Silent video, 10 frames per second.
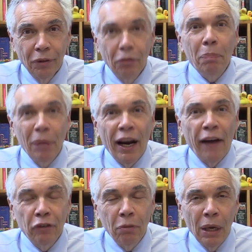Repeat
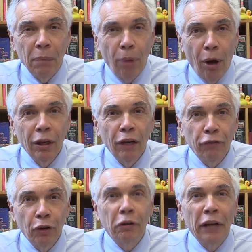after me,
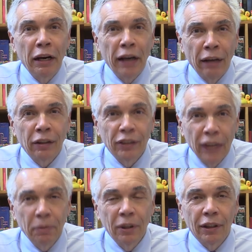polyfluorinated alkyl
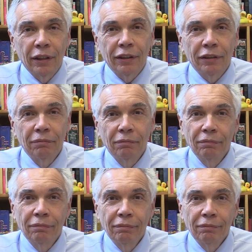substances.
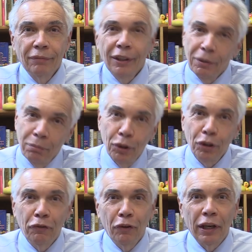
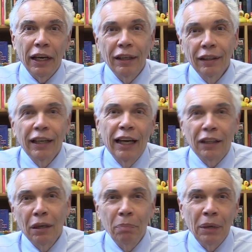Mercifully,
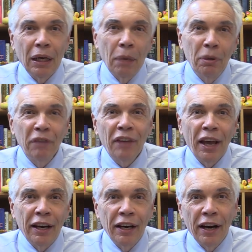it can be
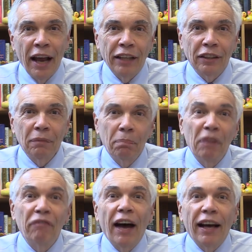abbreviated as
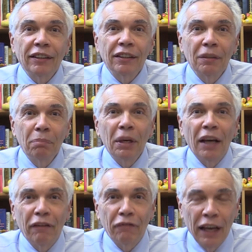PFAS,
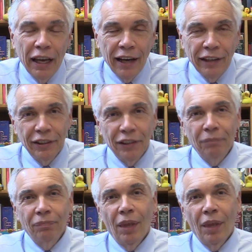P-F-A-S.